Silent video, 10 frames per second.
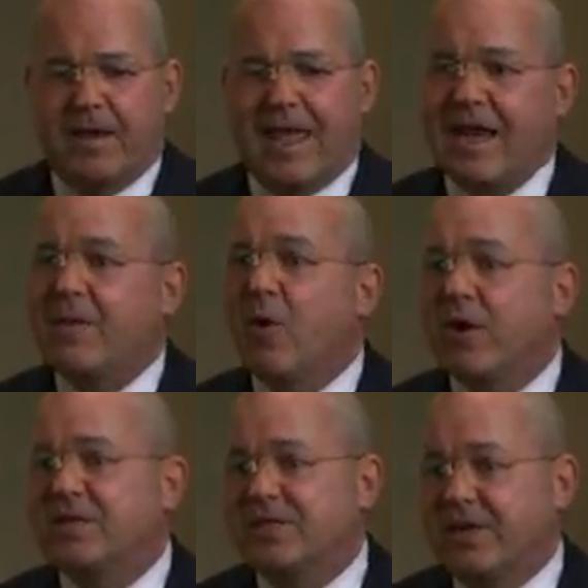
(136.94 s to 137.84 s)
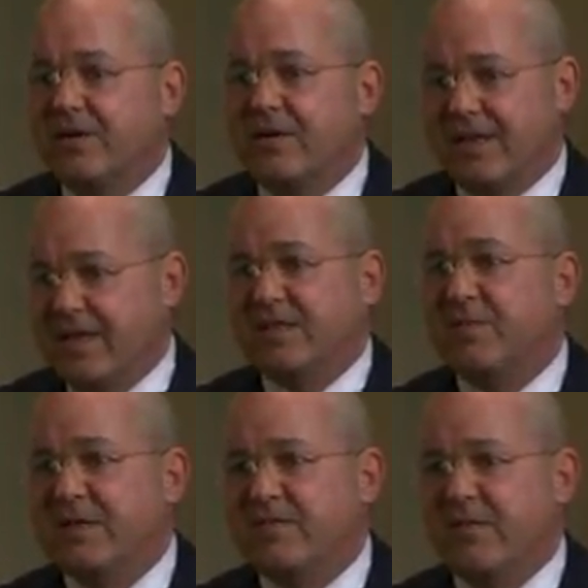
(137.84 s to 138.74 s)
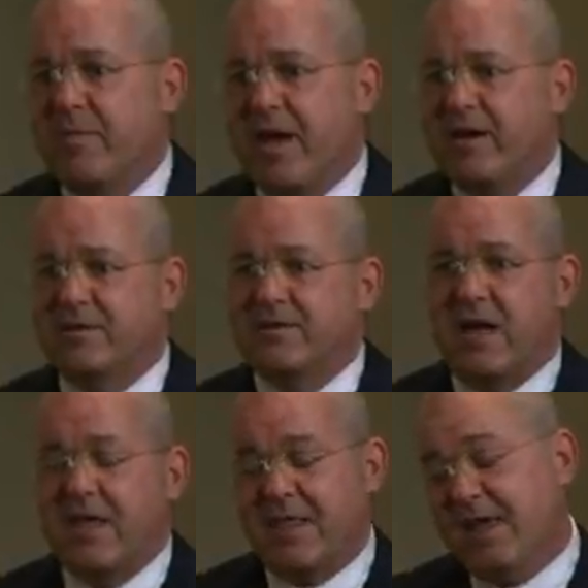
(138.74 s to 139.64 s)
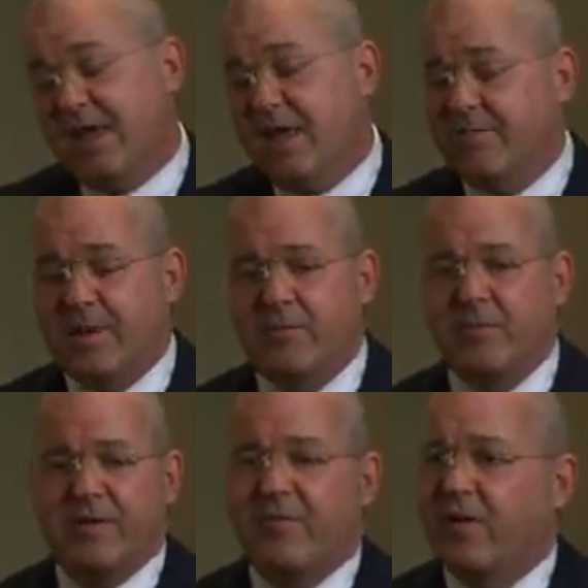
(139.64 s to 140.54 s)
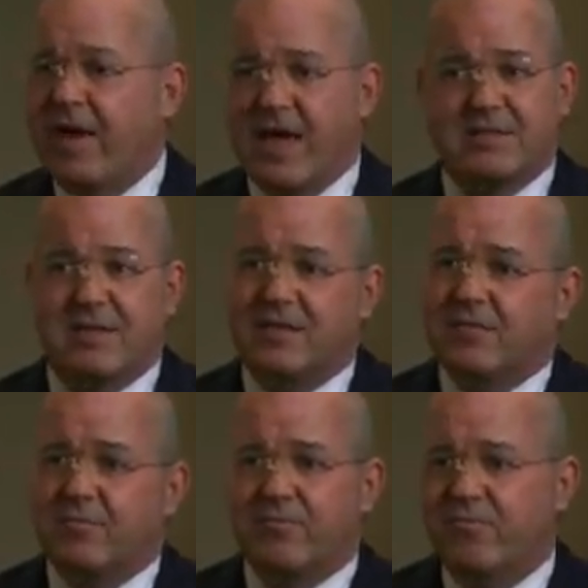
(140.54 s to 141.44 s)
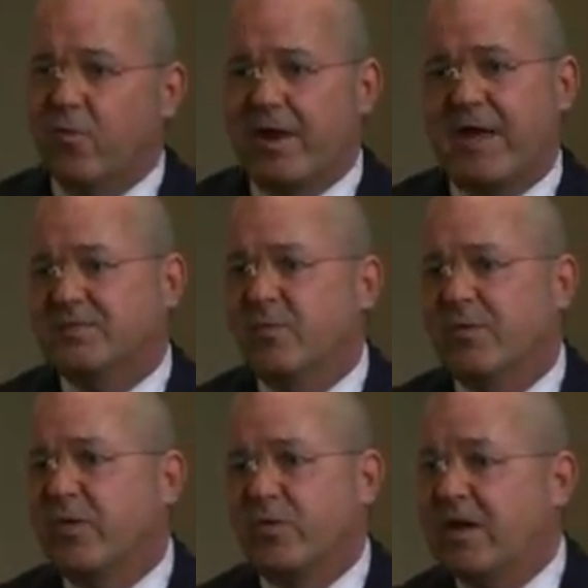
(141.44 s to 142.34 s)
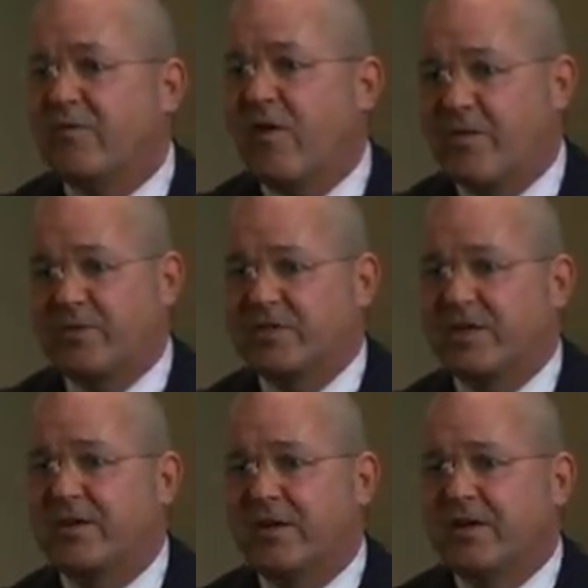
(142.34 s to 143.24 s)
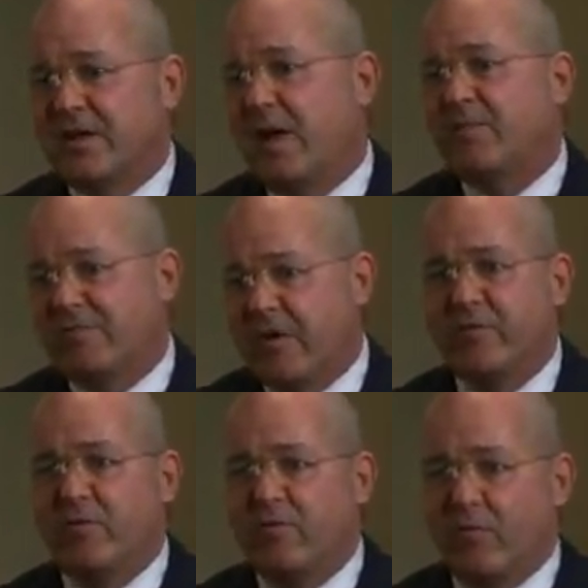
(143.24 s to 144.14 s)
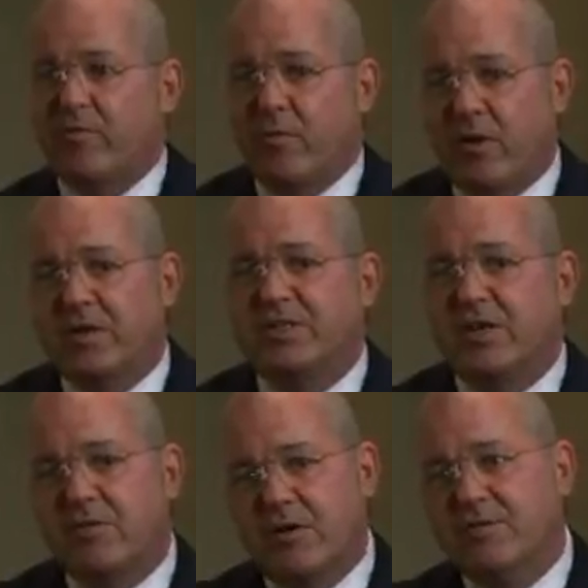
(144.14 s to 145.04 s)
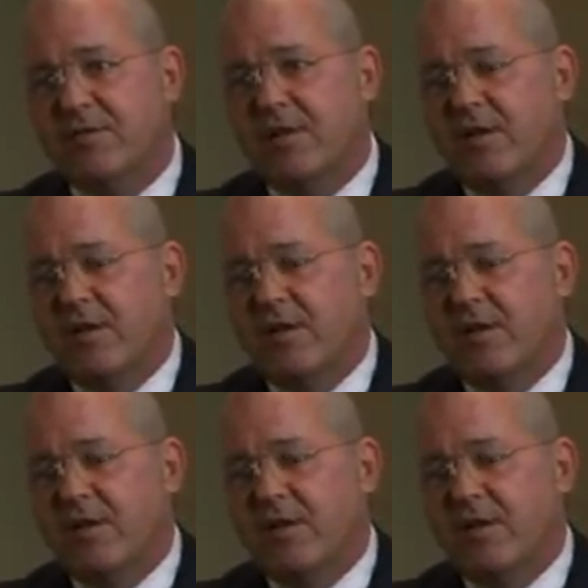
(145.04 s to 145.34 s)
gaining market share at the expense of competitors, I think, again, people will be very hesitant to forecast more than 3 to 5% top-line revenue growth from market share growth.